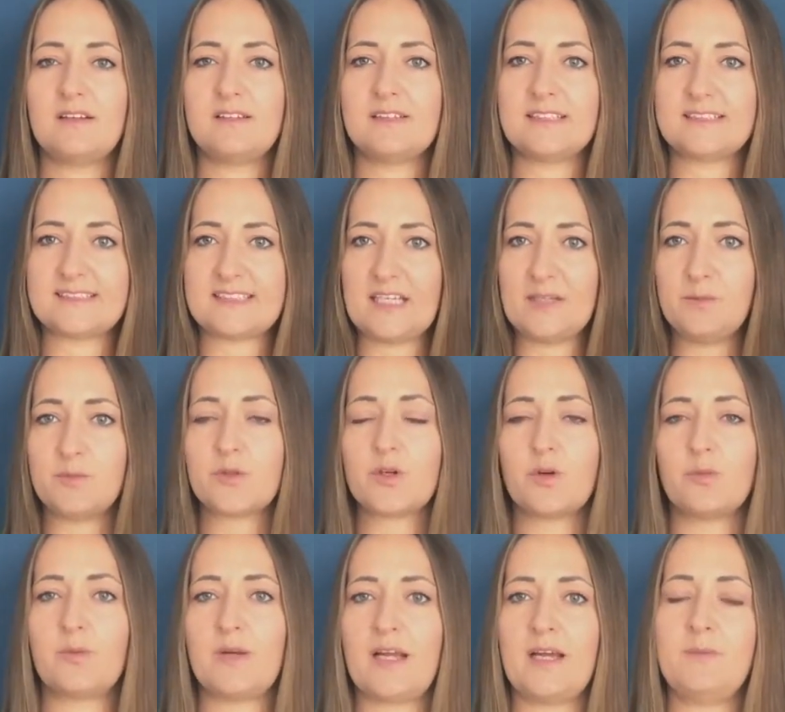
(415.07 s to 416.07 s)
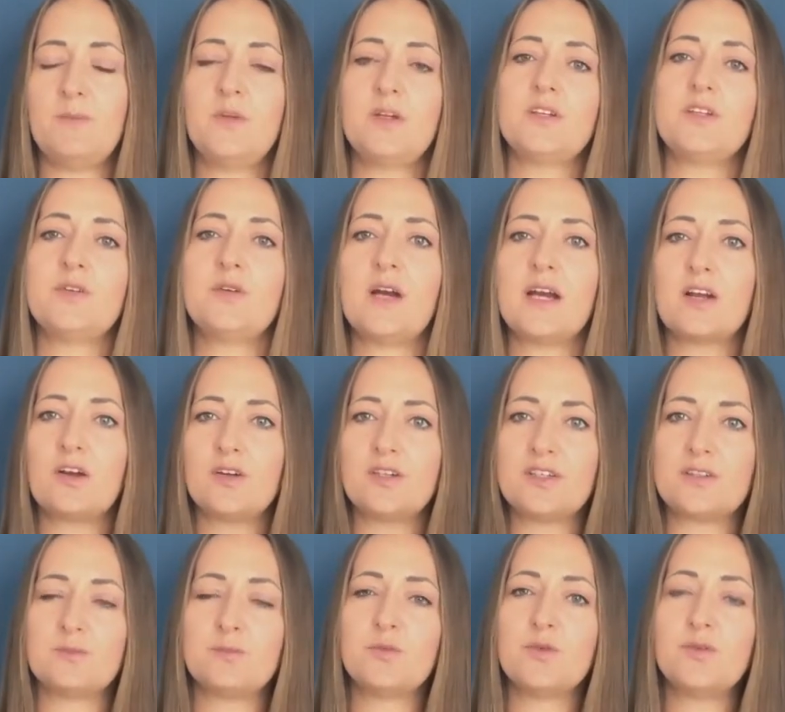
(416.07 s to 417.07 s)
the same problem, you are
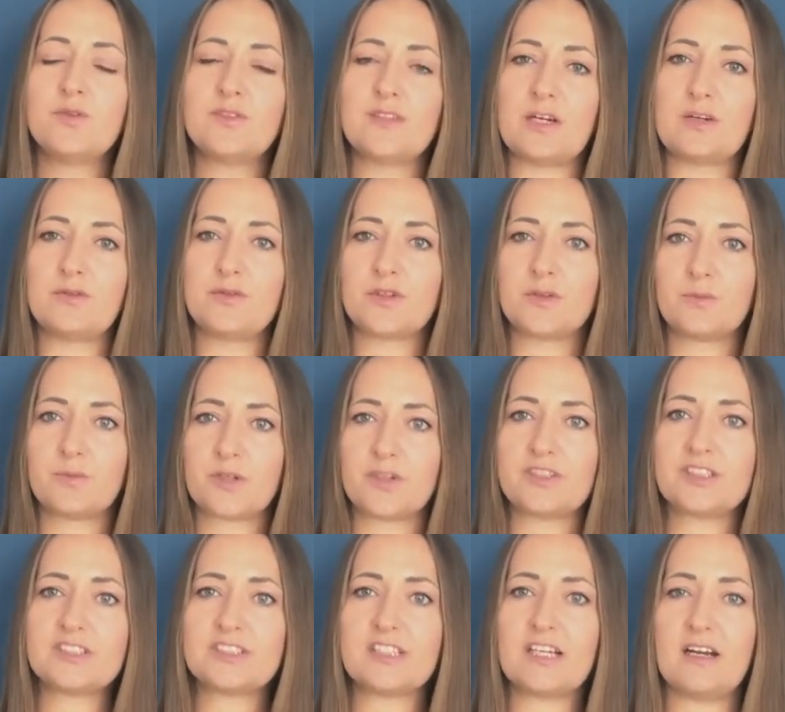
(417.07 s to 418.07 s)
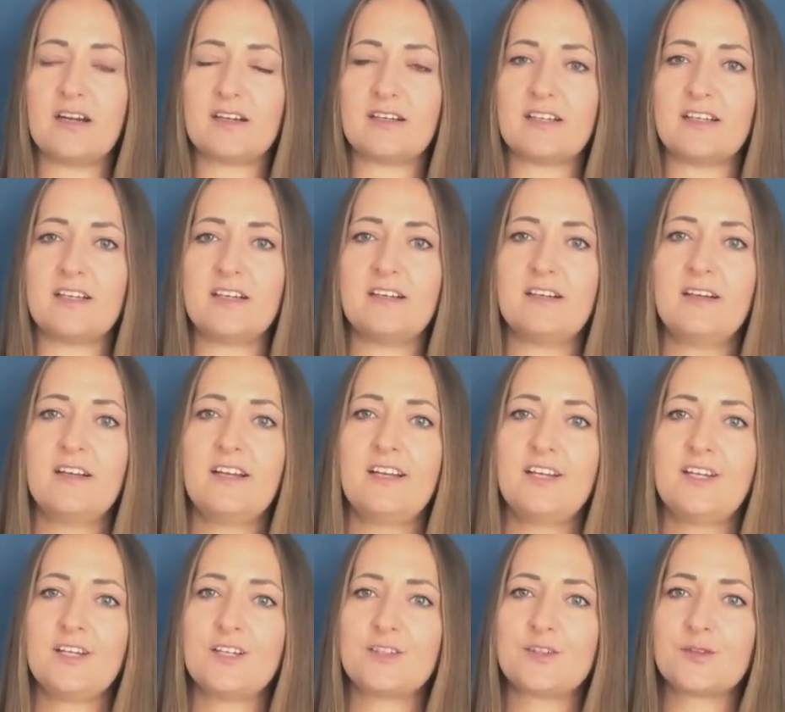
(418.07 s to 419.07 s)
going to move now from project charter
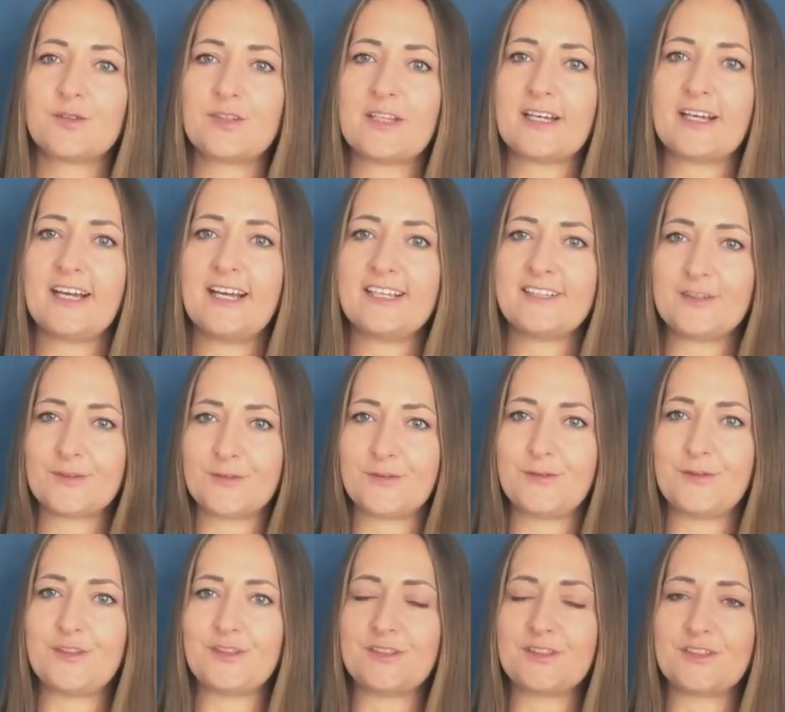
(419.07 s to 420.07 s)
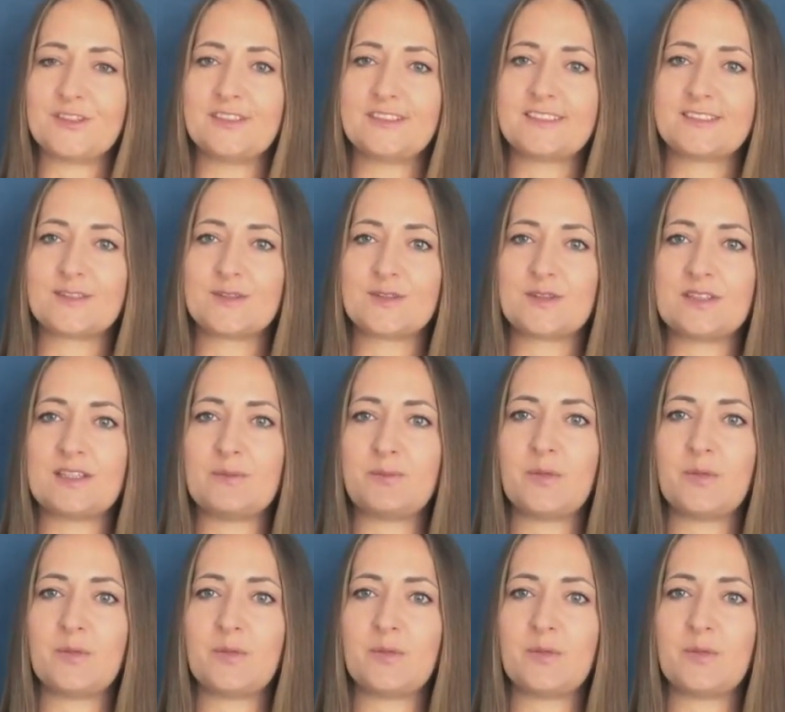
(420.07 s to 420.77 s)
to the head of fish, so to the